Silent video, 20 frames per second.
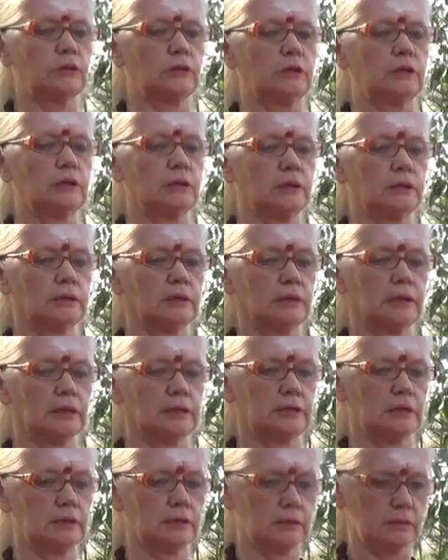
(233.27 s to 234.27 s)

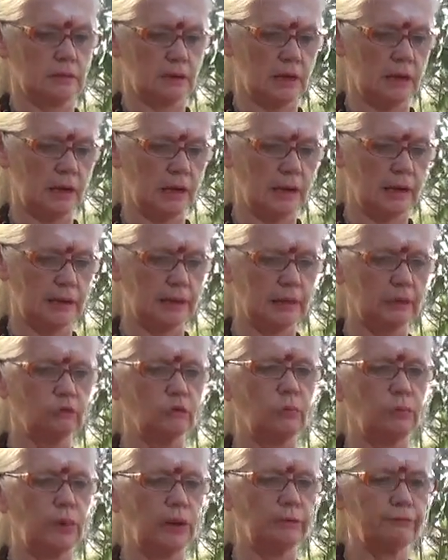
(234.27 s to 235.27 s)
that I need
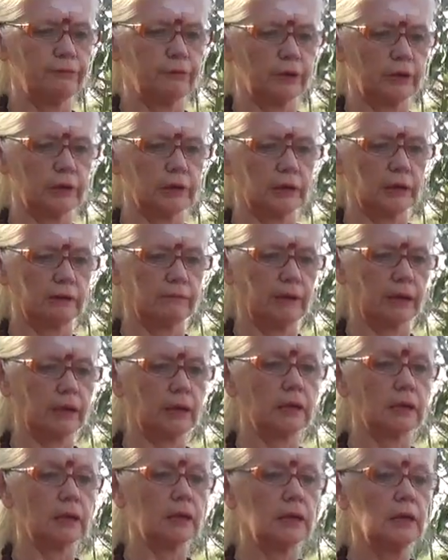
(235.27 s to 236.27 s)
to pay for Inner
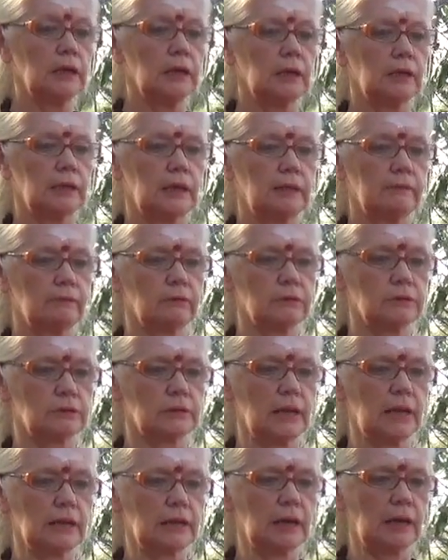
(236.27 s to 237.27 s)
Awakening, then was
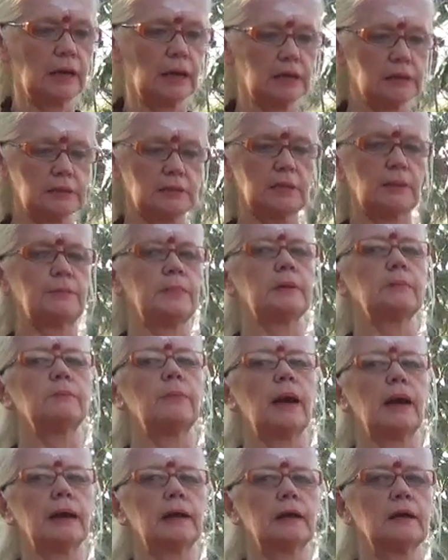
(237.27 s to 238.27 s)
like I stepping
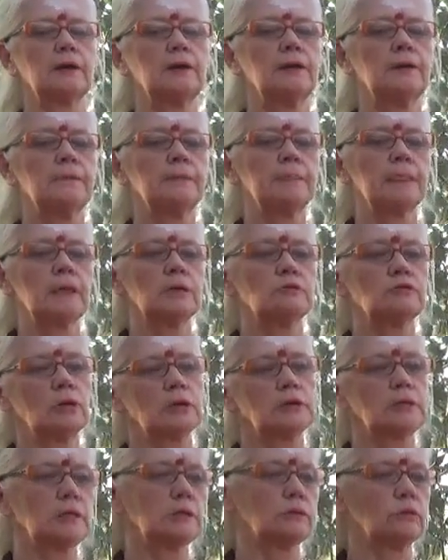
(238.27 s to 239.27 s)
back. So
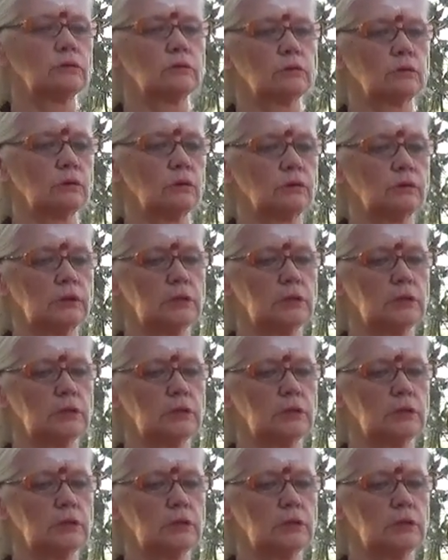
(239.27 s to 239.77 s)
I said, no, it